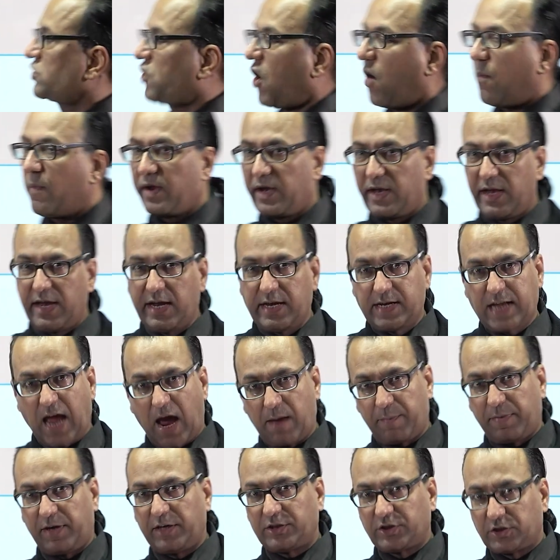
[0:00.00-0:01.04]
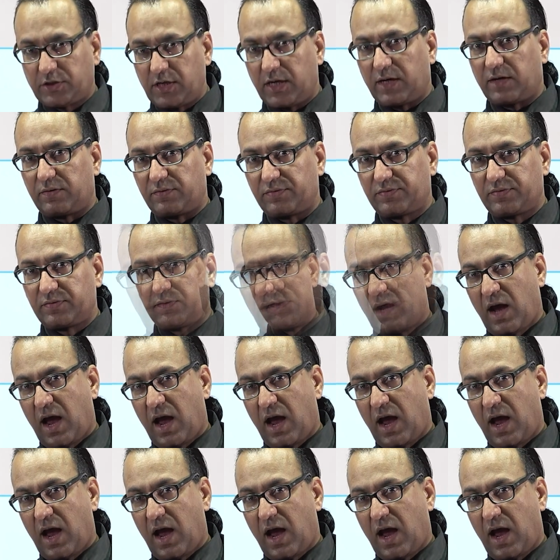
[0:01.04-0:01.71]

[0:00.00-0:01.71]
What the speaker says: commonly damaged nerve.